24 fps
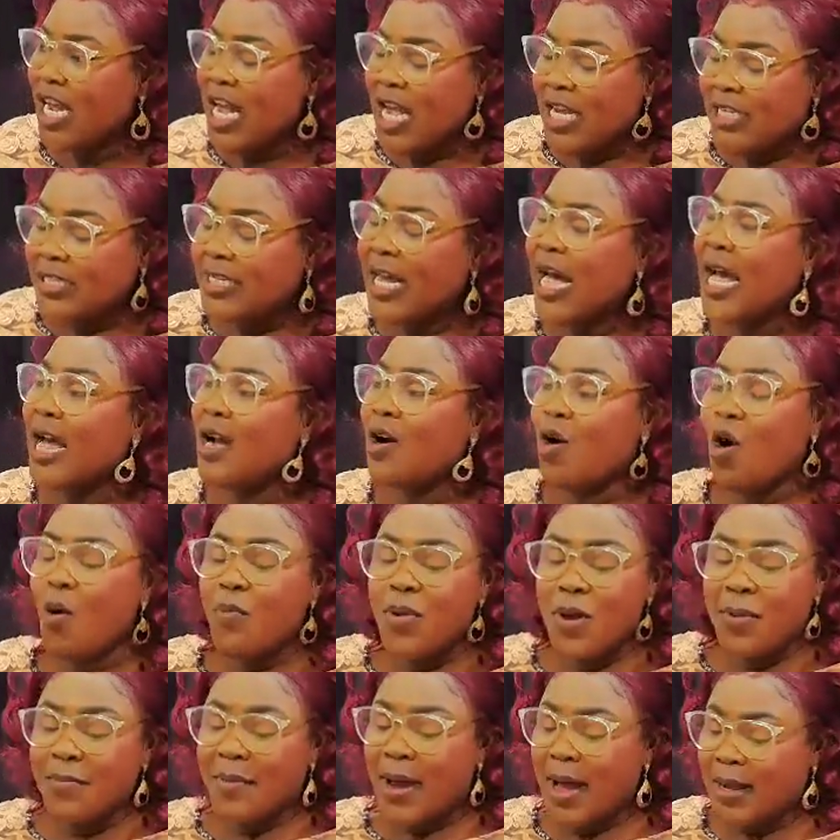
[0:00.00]
Say obi
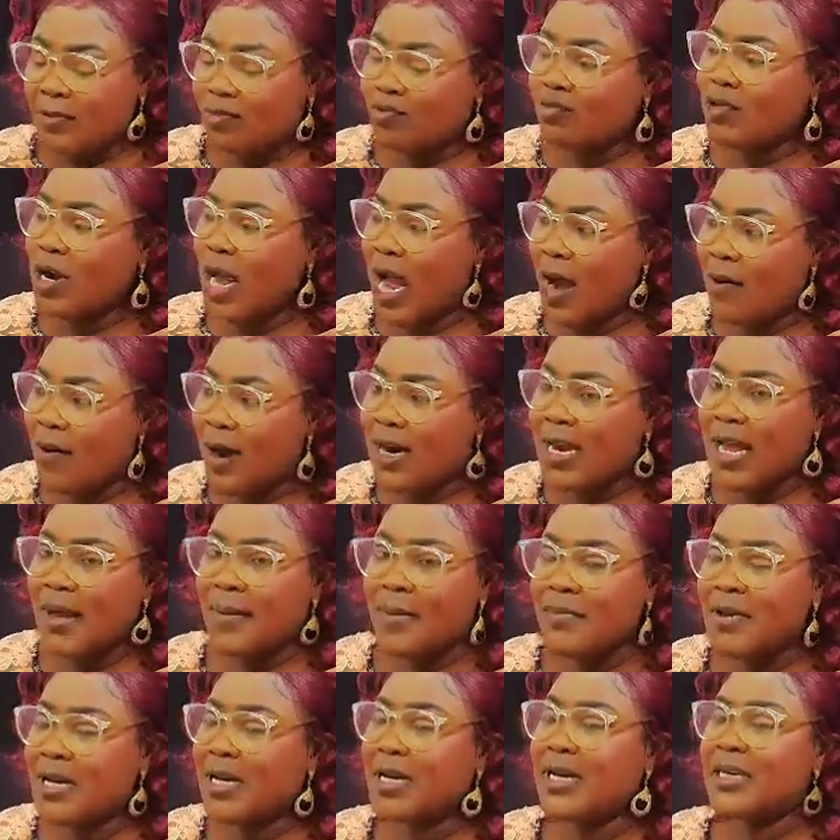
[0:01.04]
where I came I
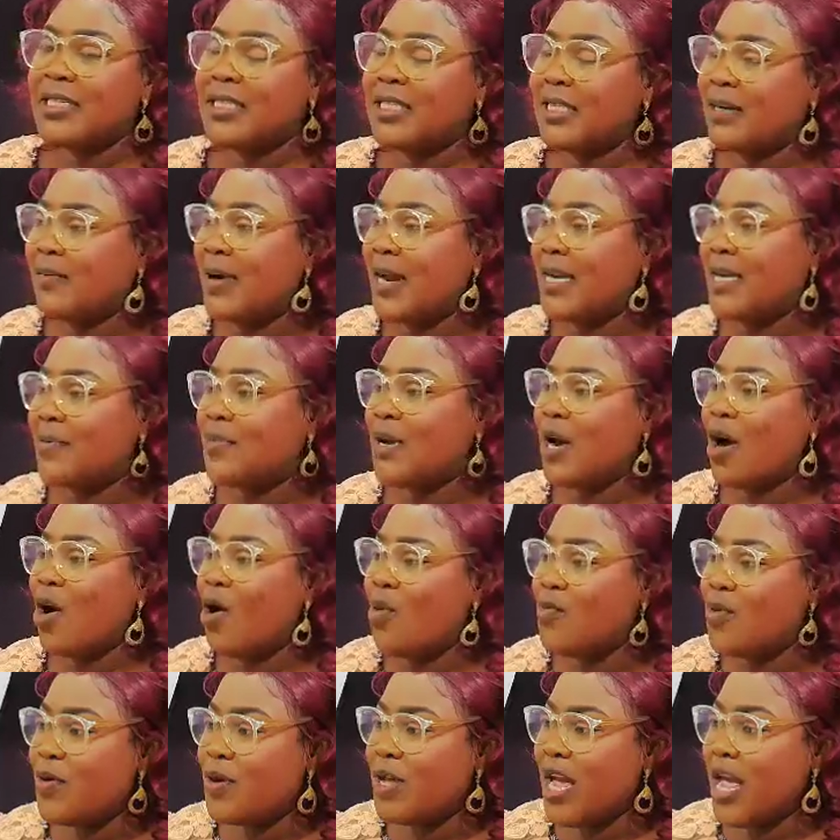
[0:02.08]
mean chewadi bia
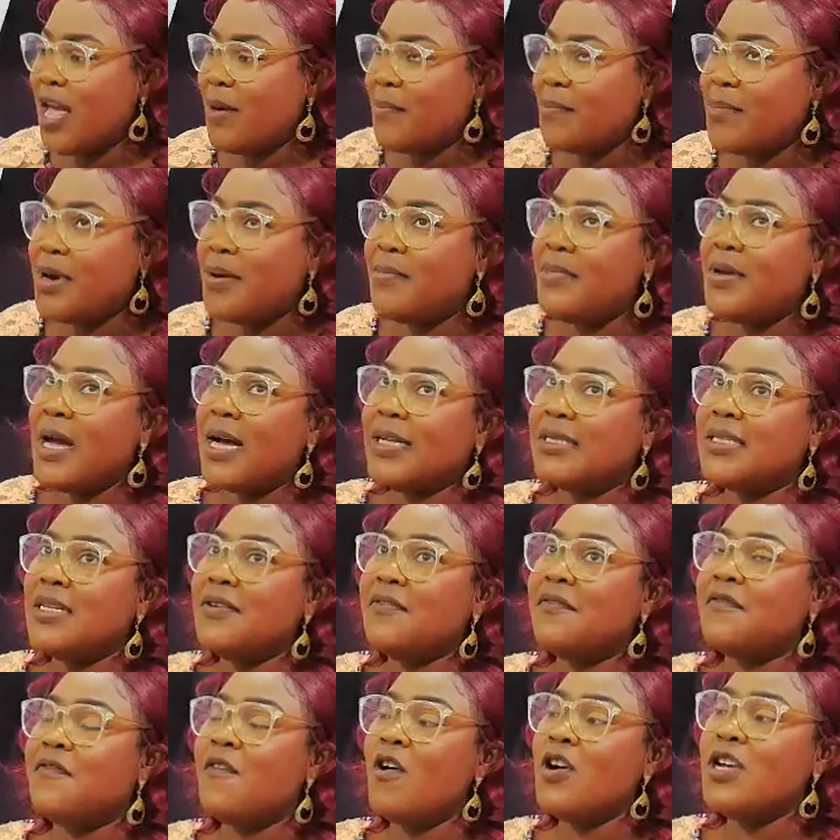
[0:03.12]
obi ye mrebi I think
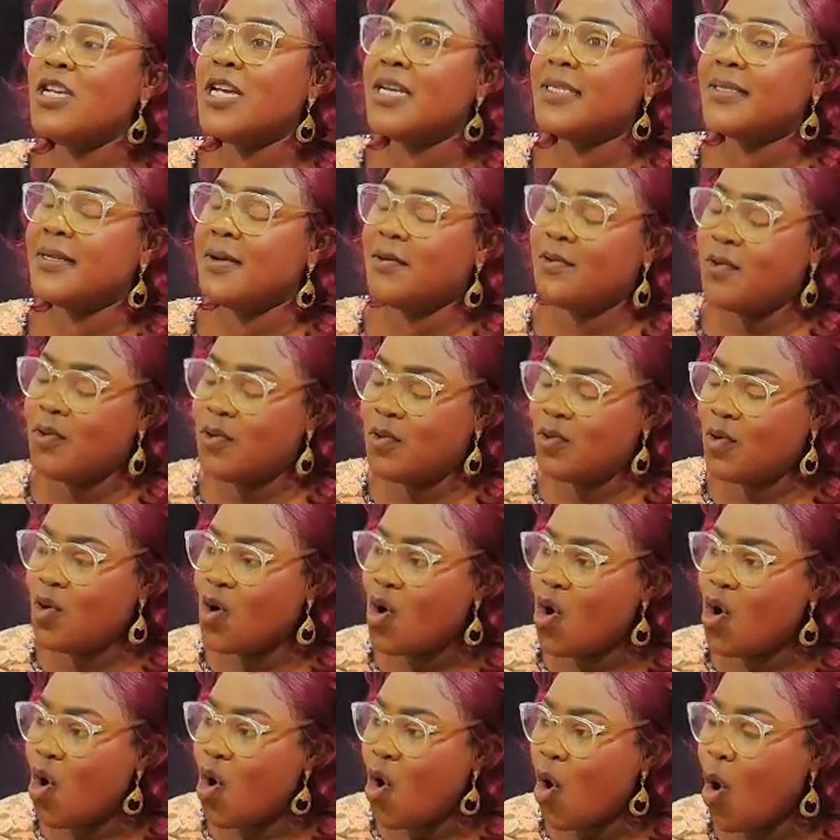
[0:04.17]
four years ago
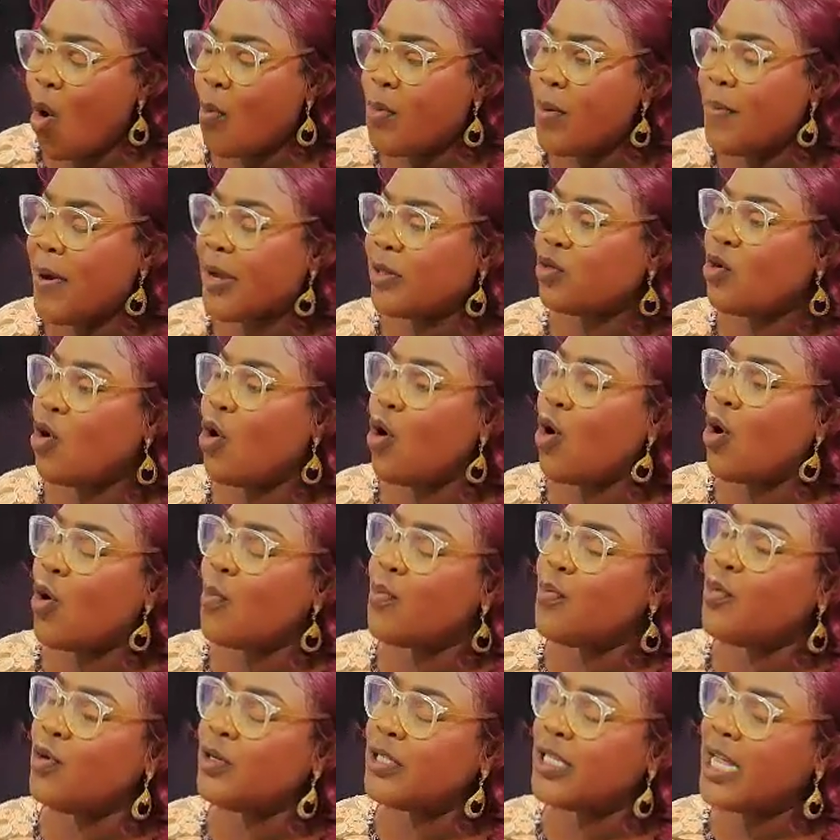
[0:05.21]
obi beto
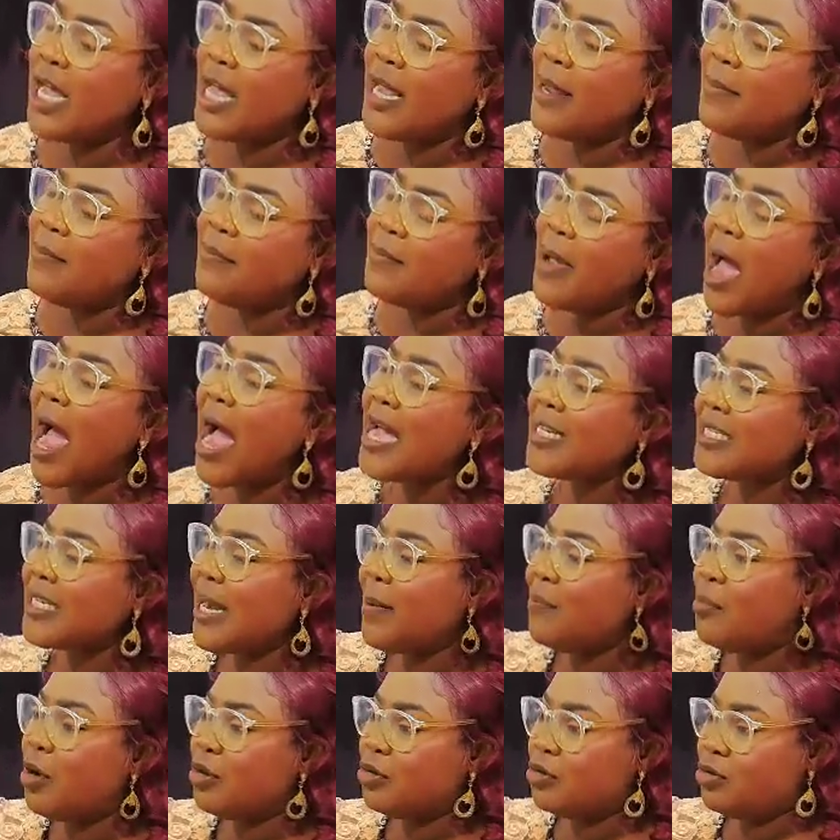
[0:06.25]
who say
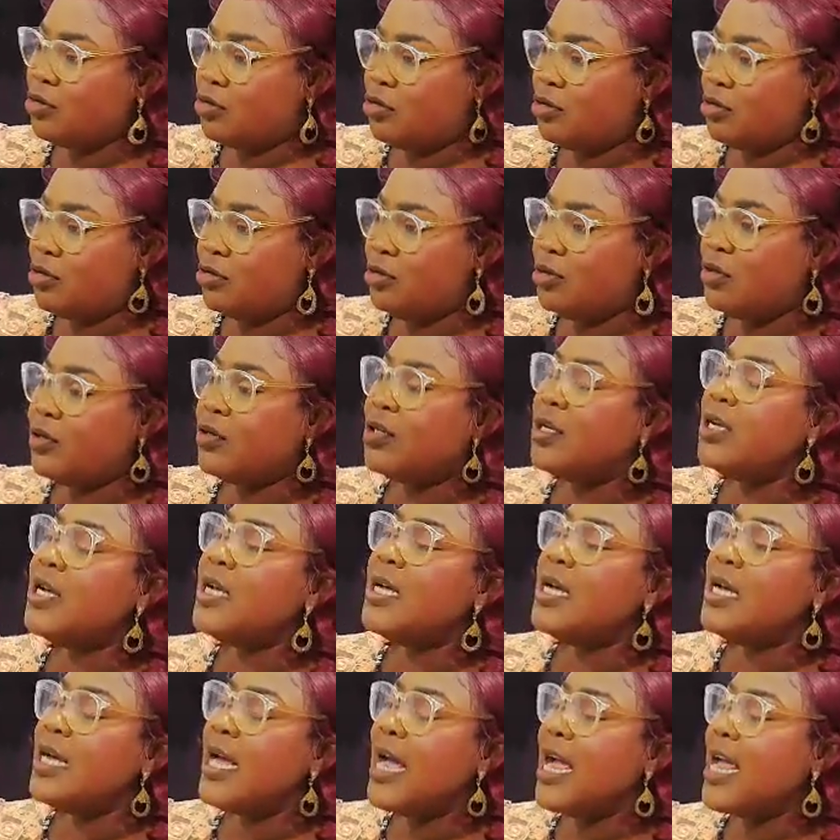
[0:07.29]
Asha bottles no
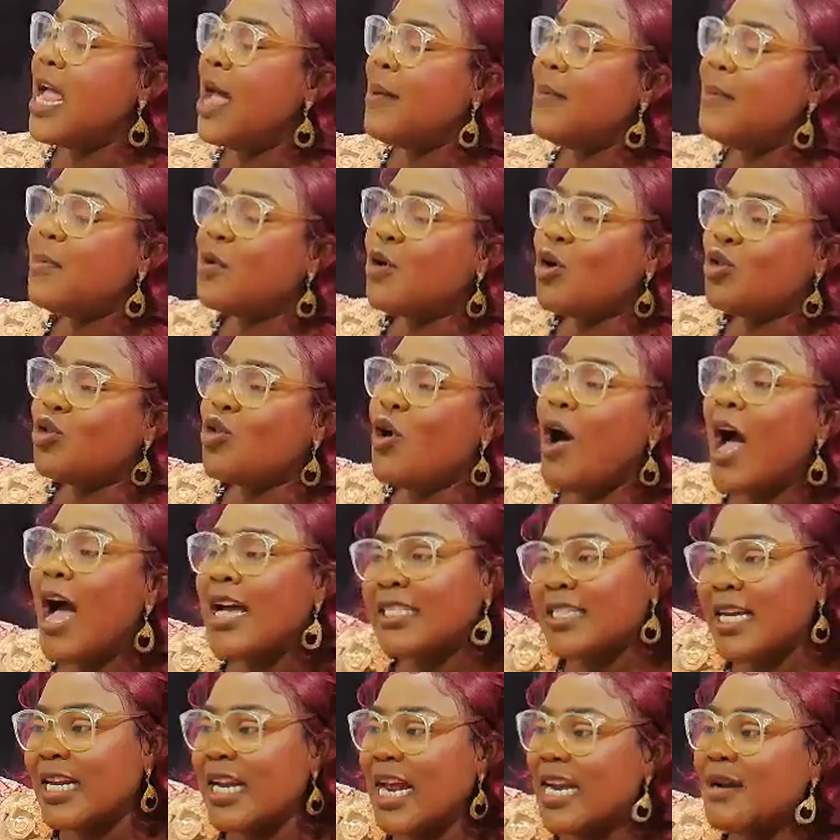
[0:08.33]
eh I me koto
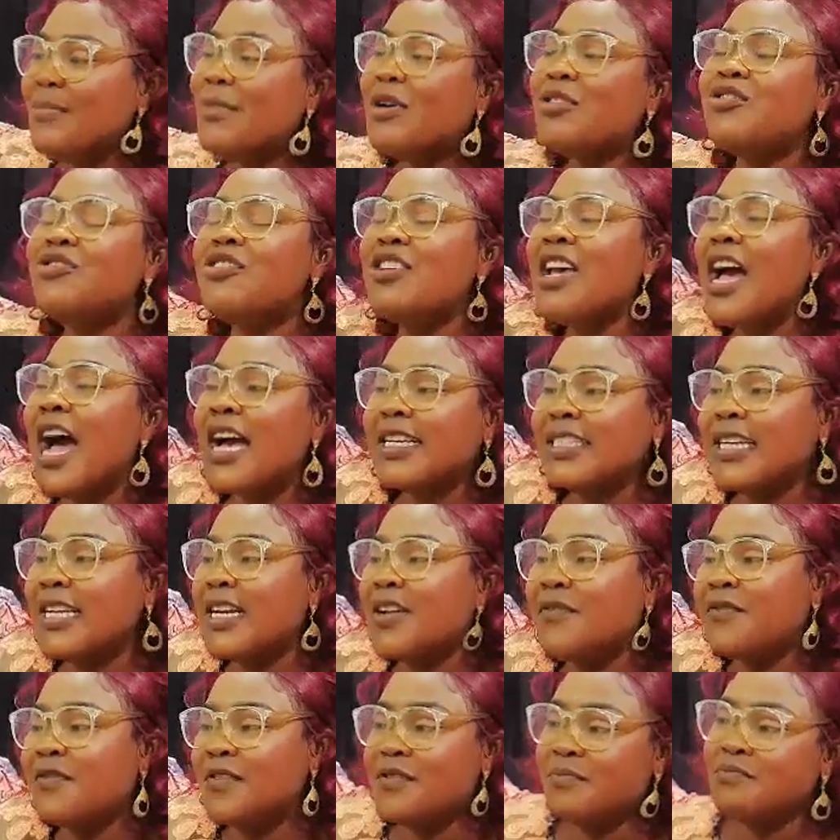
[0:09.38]
Asha na na ma hwi Asha na
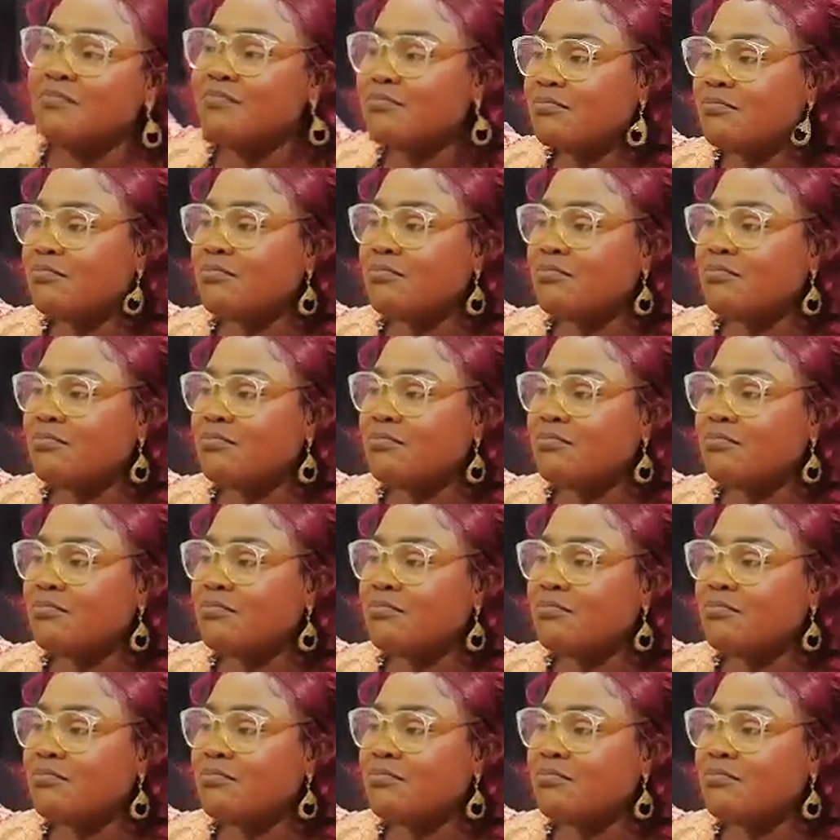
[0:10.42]
free